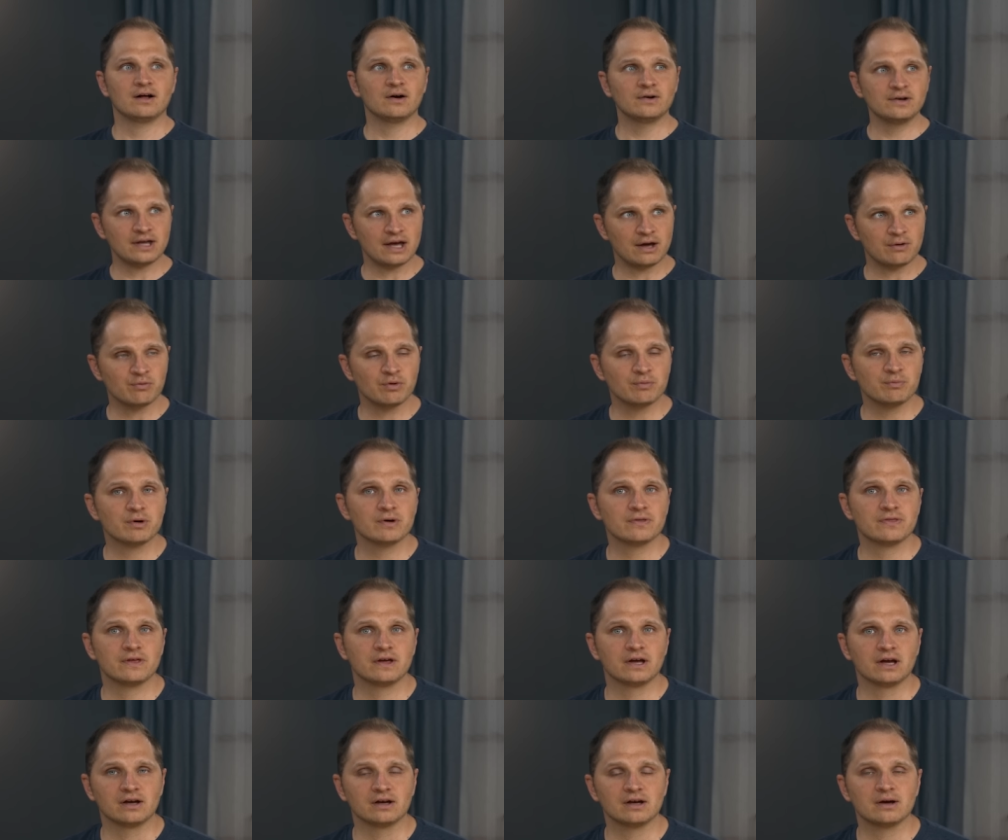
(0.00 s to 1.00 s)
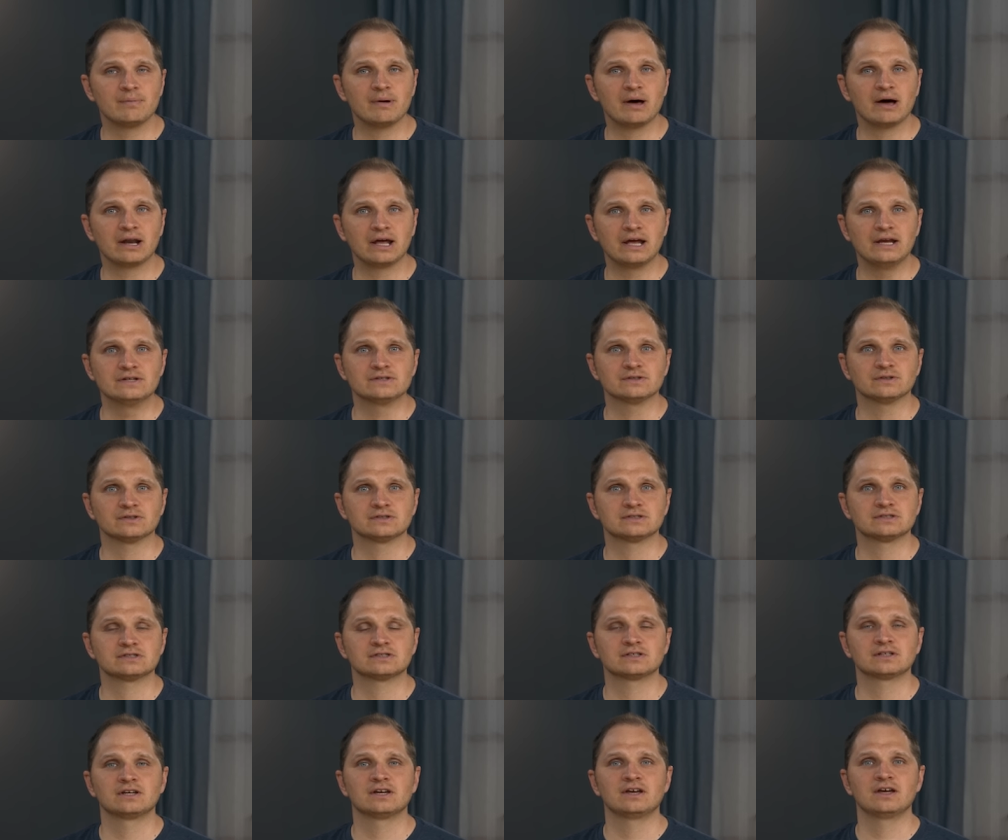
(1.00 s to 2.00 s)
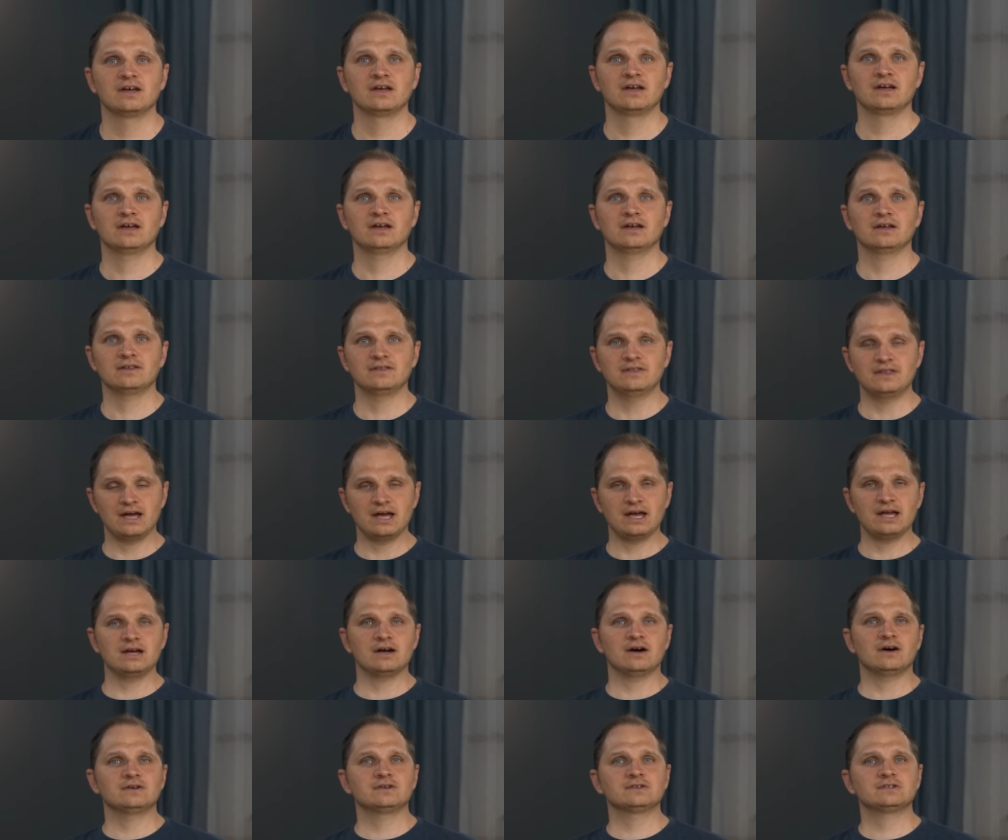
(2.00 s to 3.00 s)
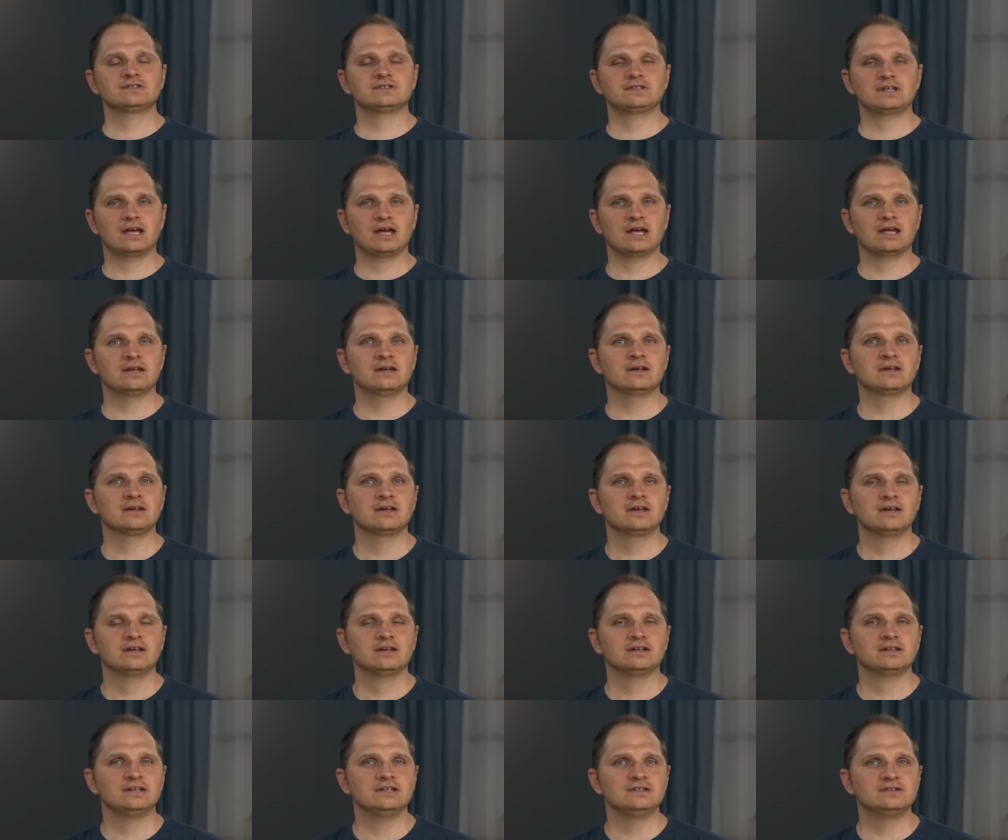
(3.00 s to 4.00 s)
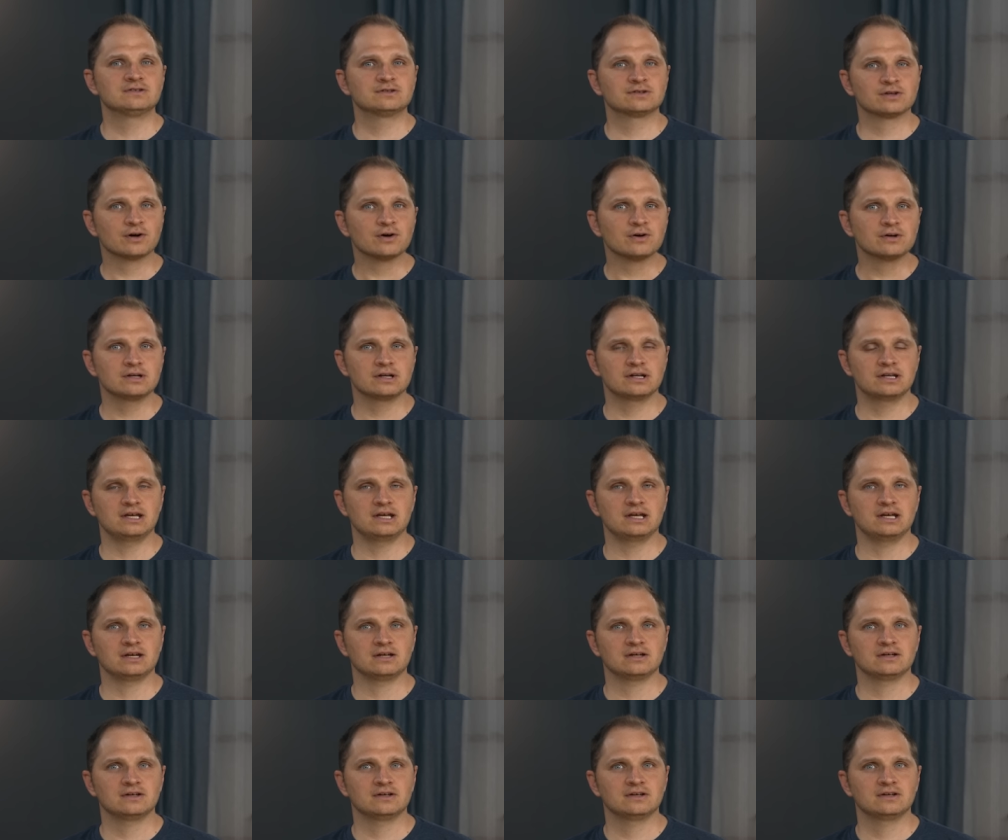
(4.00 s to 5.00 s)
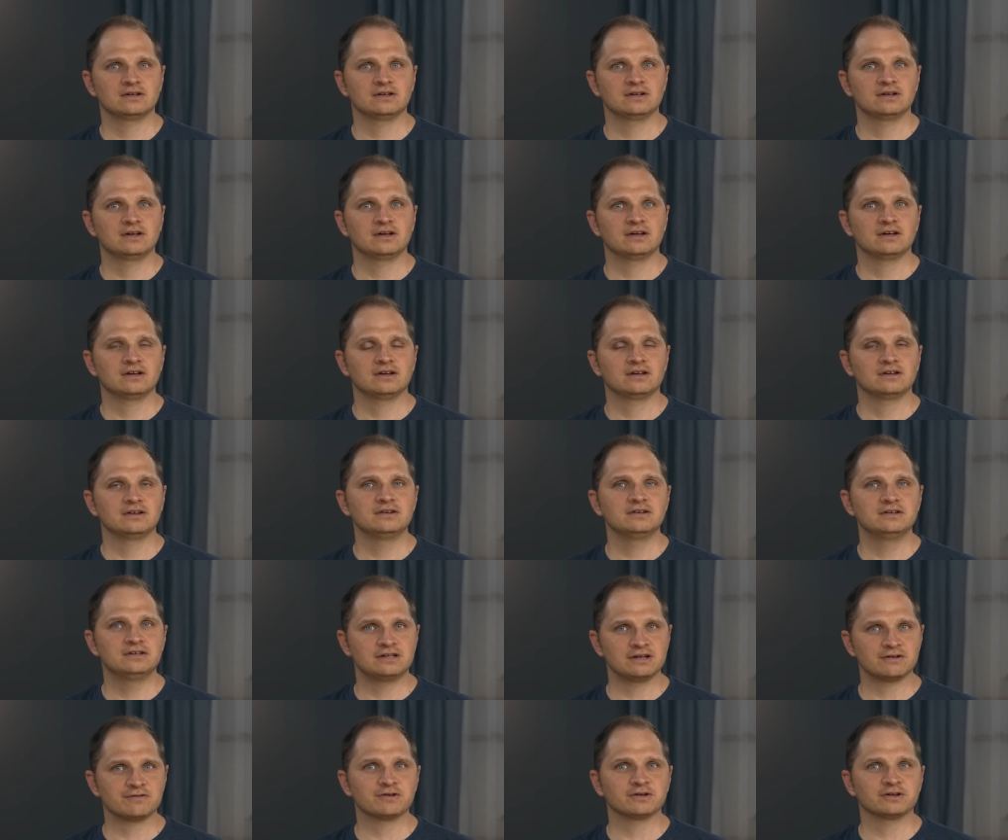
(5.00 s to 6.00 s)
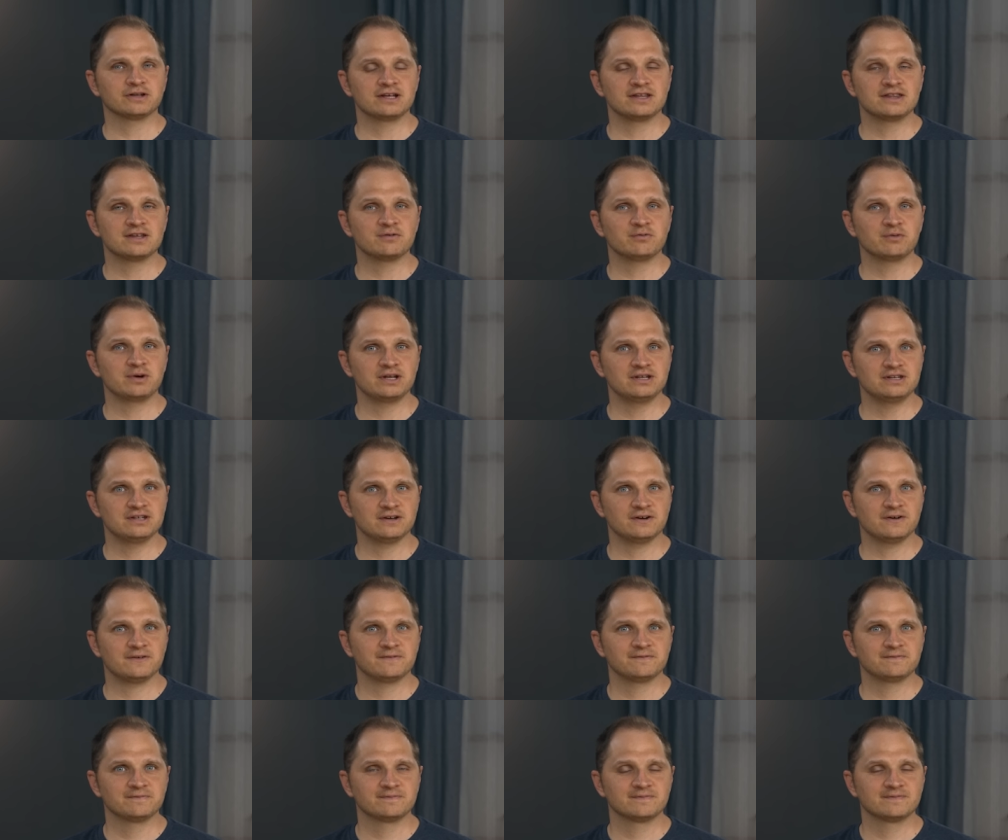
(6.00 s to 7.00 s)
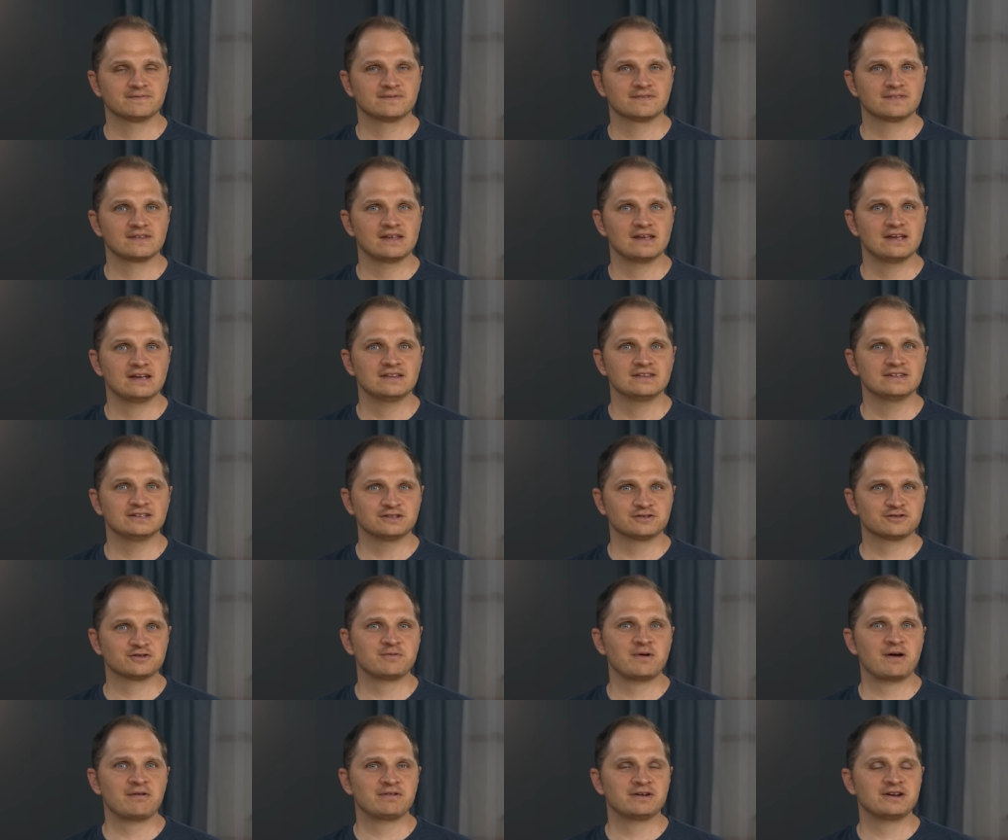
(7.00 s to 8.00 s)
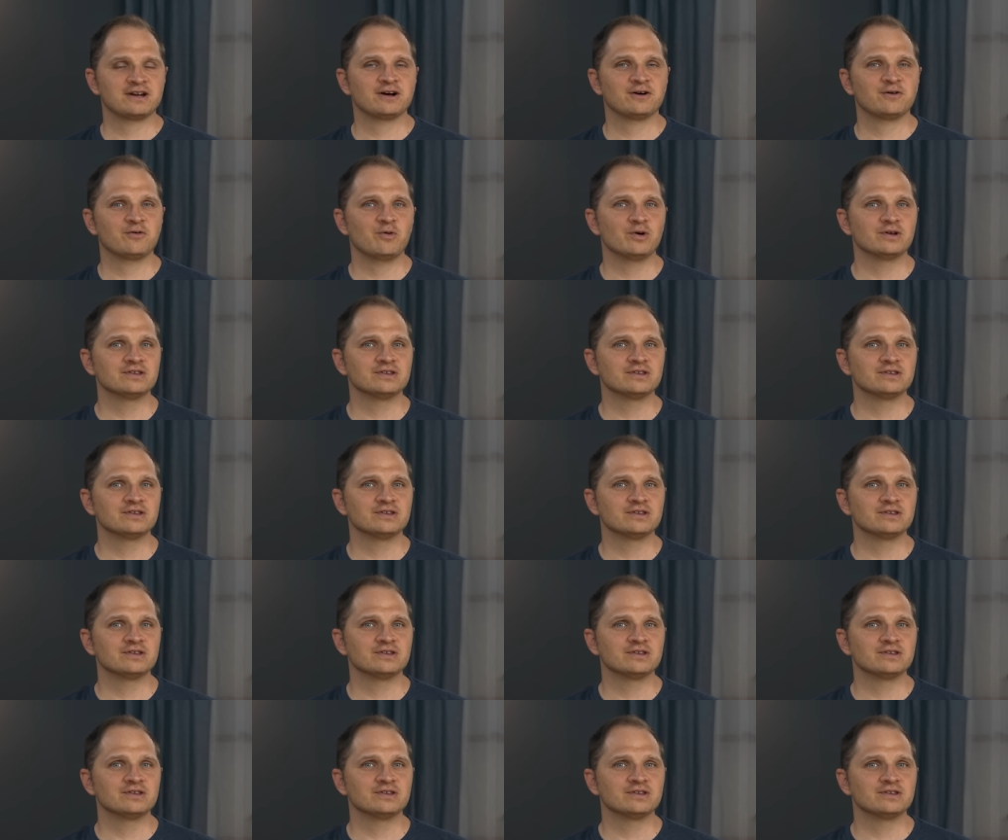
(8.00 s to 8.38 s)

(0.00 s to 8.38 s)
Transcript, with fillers: oh yeah and one more thing about angels they understand eternity differently than we do this is from heaven and hell